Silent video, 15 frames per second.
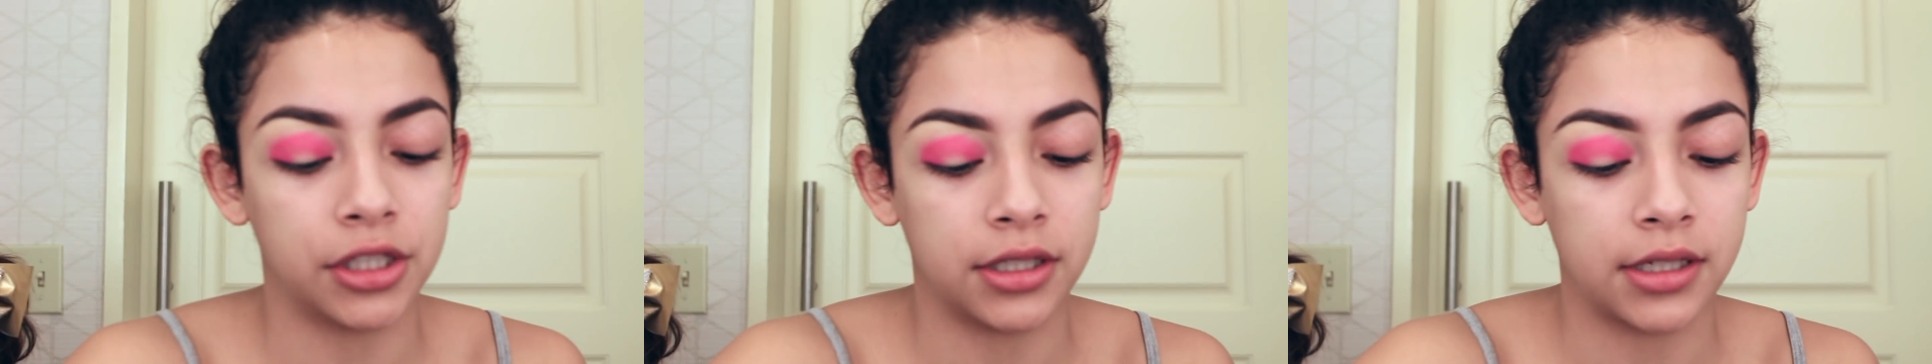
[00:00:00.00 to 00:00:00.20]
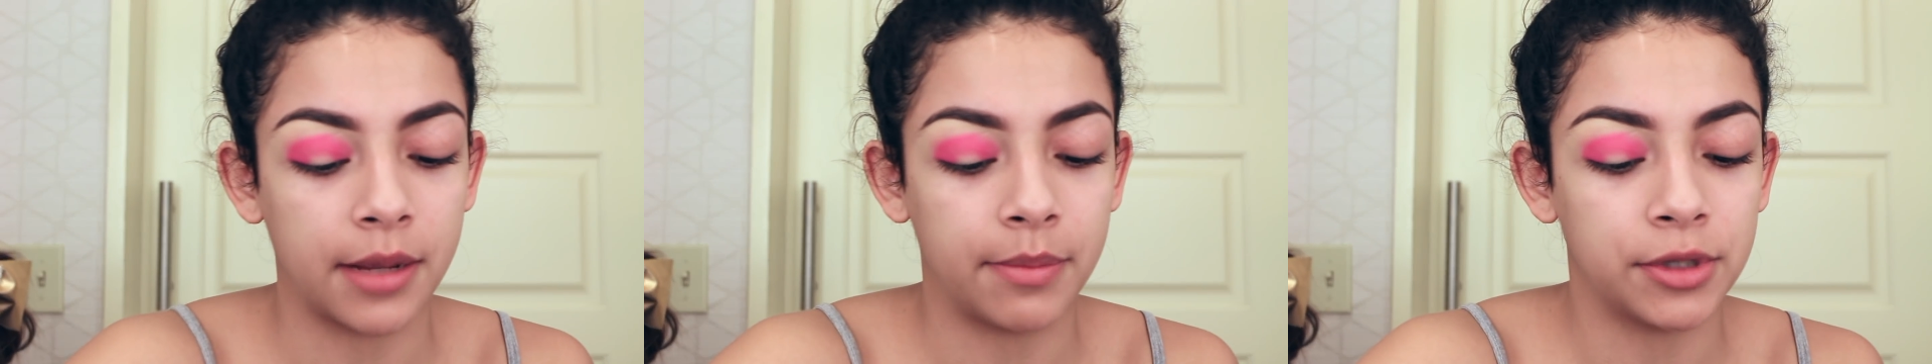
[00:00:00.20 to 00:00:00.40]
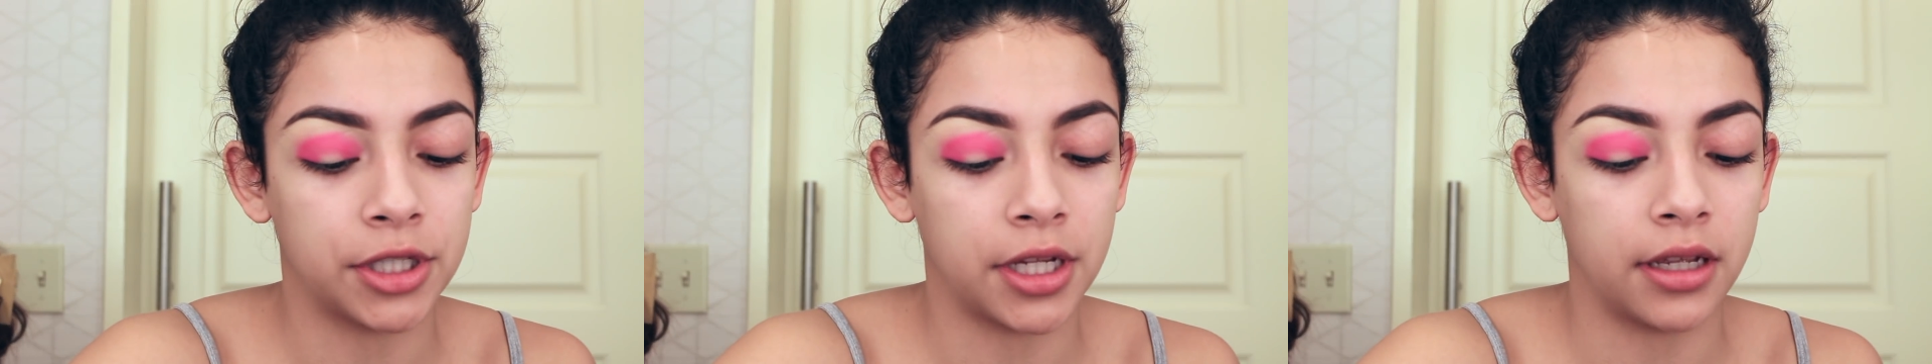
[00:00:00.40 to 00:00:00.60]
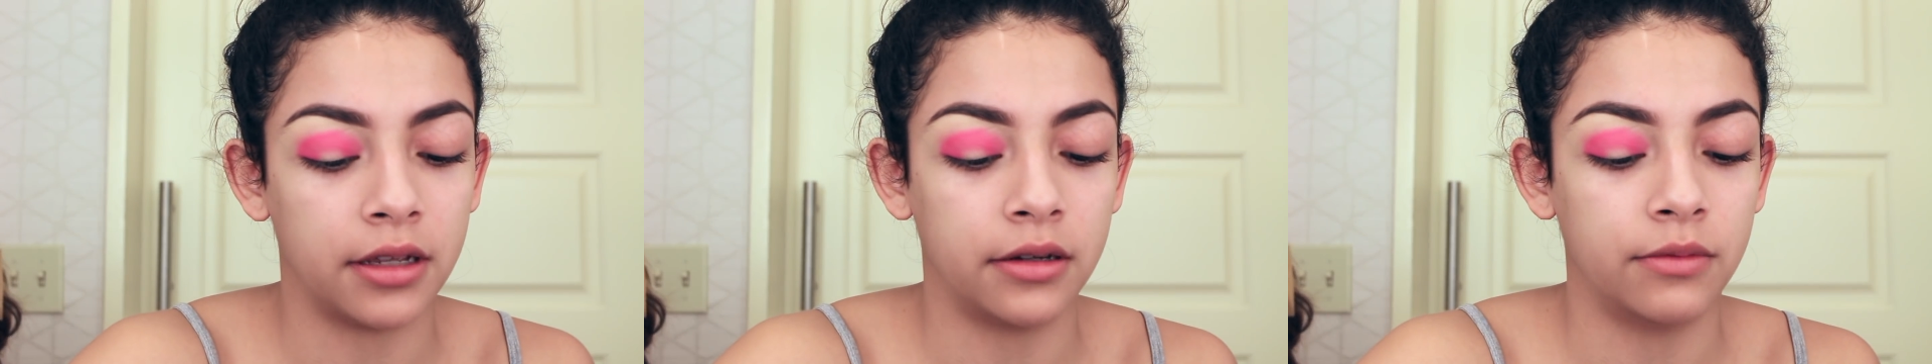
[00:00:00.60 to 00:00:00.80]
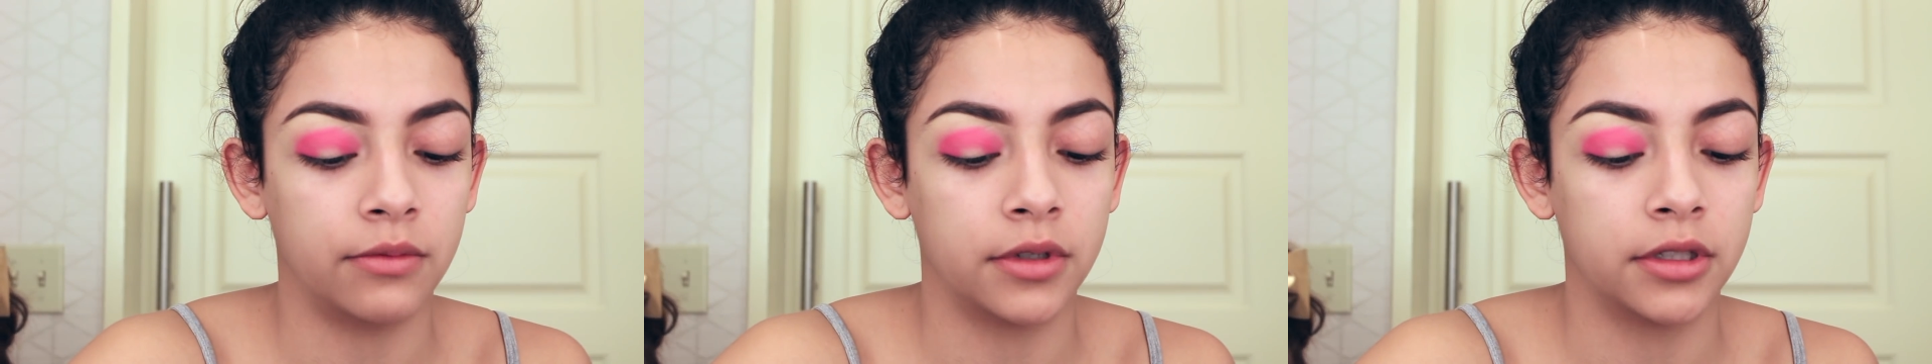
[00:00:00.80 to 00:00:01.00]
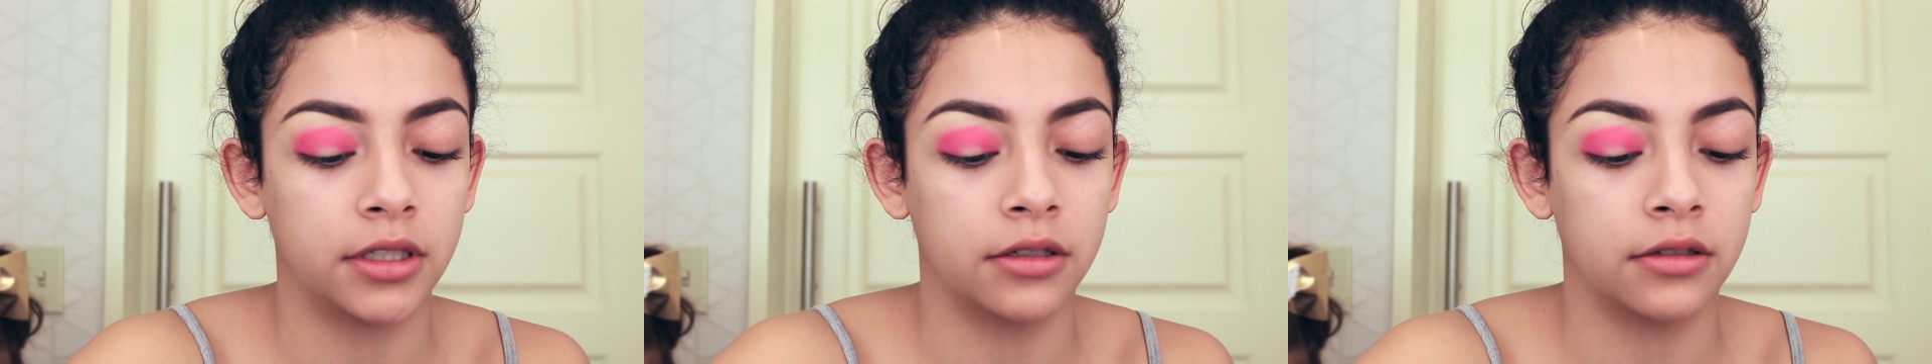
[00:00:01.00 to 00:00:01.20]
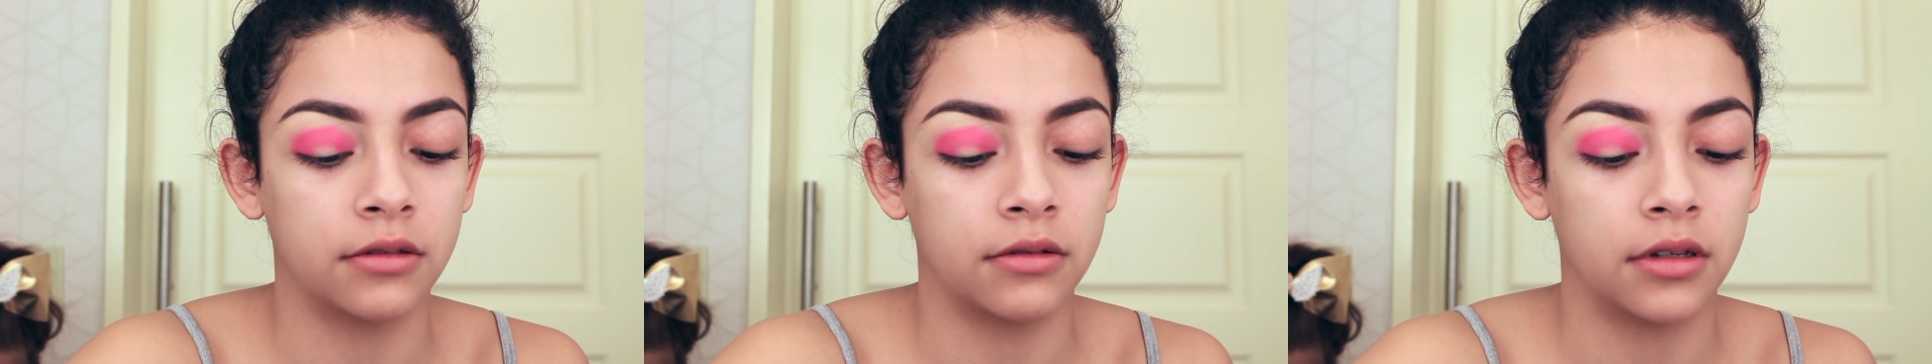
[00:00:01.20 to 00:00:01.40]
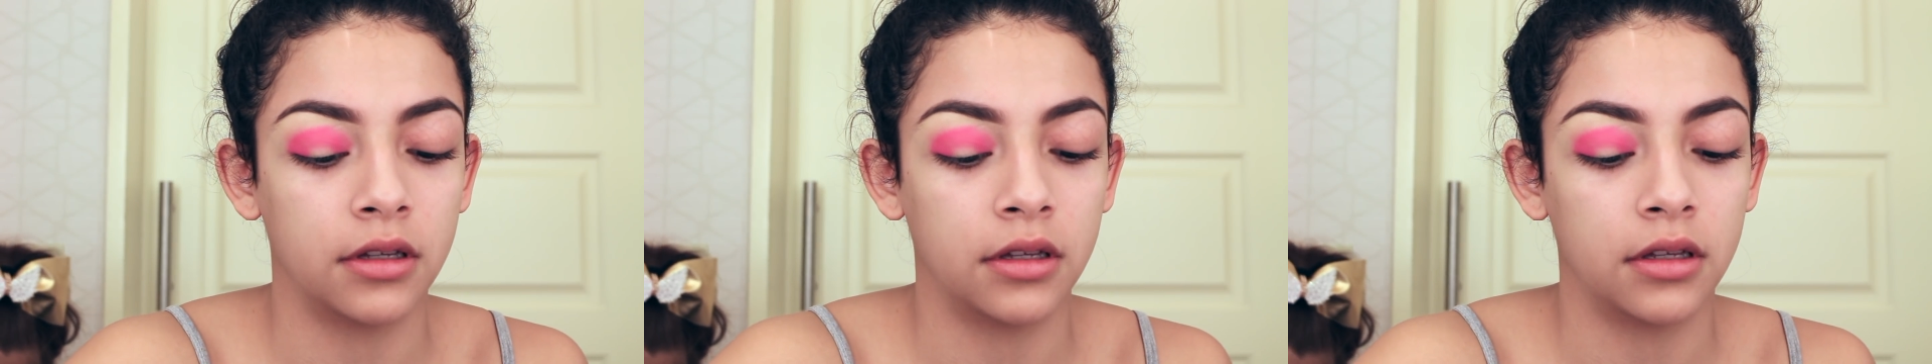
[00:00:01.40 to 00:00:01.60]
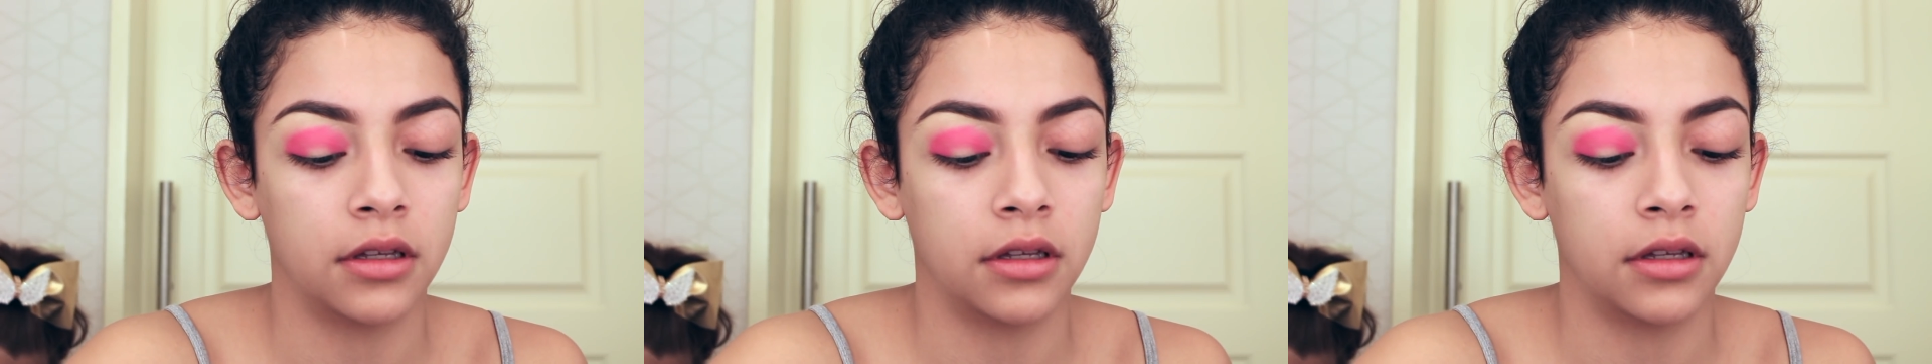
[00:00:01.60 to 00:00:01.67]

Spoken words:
type of shade will do,